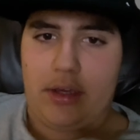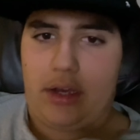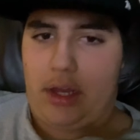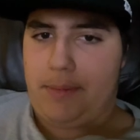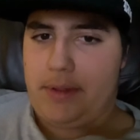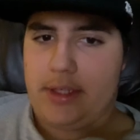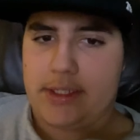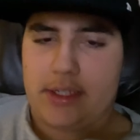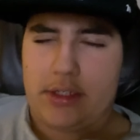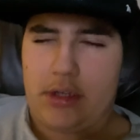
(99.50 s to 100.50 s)
Uh, but
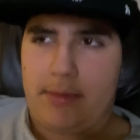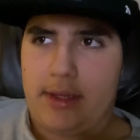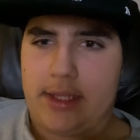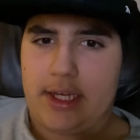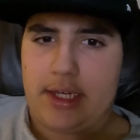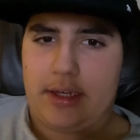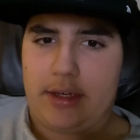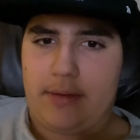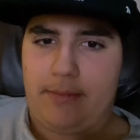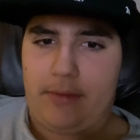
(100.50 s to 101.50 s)
let's not talk about that.
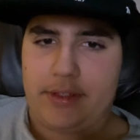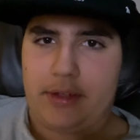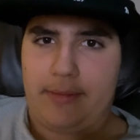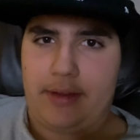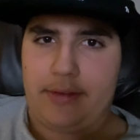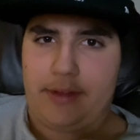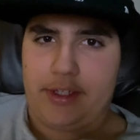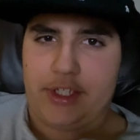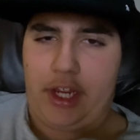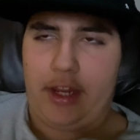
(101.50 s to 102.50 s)
Um, let's talk about
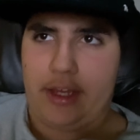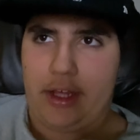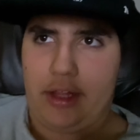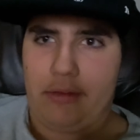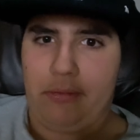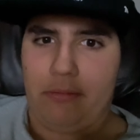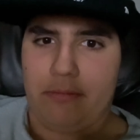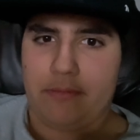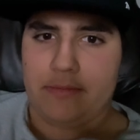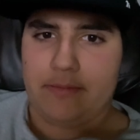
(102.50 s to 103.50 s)
the J and L,
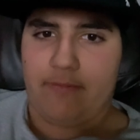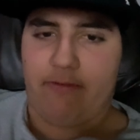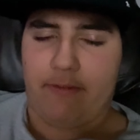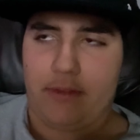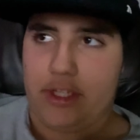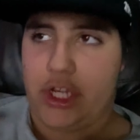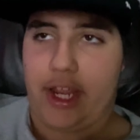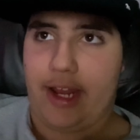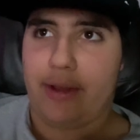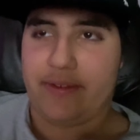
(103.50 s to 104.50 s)
the
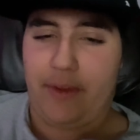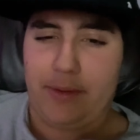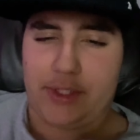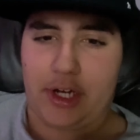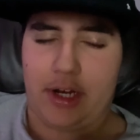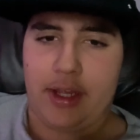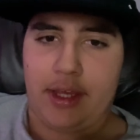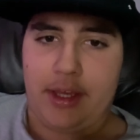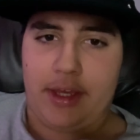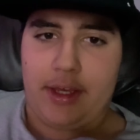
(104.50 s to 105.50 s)
J and L's future.
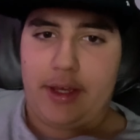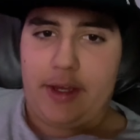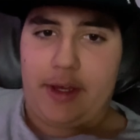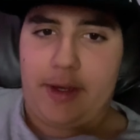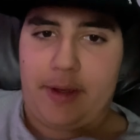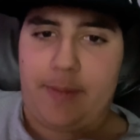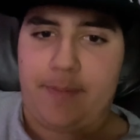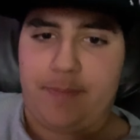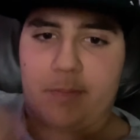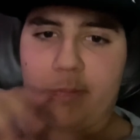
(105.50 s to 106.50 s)

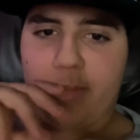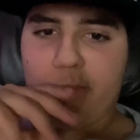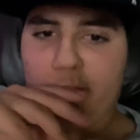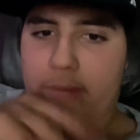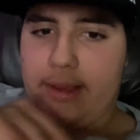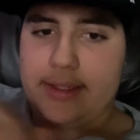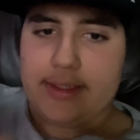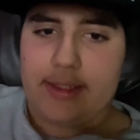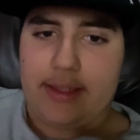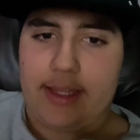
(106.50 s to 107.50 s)
Um,
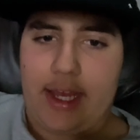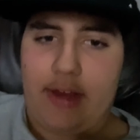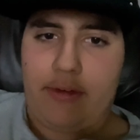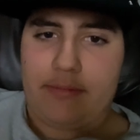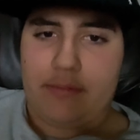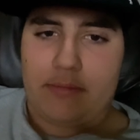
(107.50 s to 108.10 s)
now,